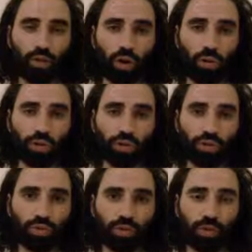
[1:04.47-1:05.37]
follow the
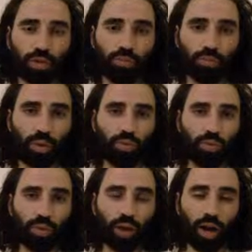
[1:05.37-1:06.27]
surah of
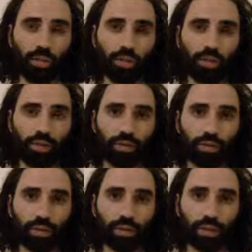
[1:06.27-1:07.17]
Prophet Muhammad,
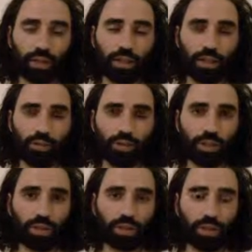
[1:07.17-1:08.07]

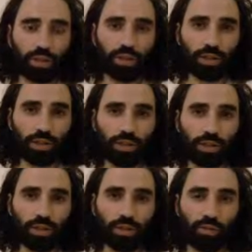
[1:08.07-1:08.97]
which is the
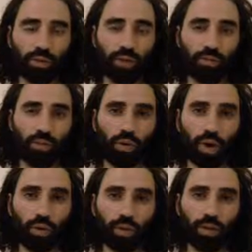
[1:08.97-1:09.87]
teachings of Prophet
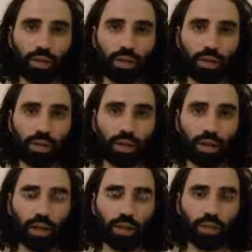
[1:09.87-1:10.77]
Muhammad,
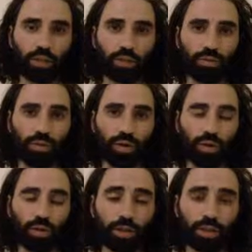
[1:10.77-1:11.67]
and to
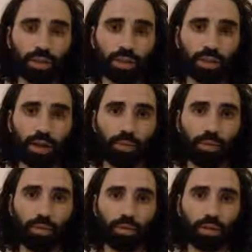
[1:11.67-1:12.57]
follow his
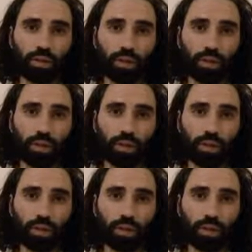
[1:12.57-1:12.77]
example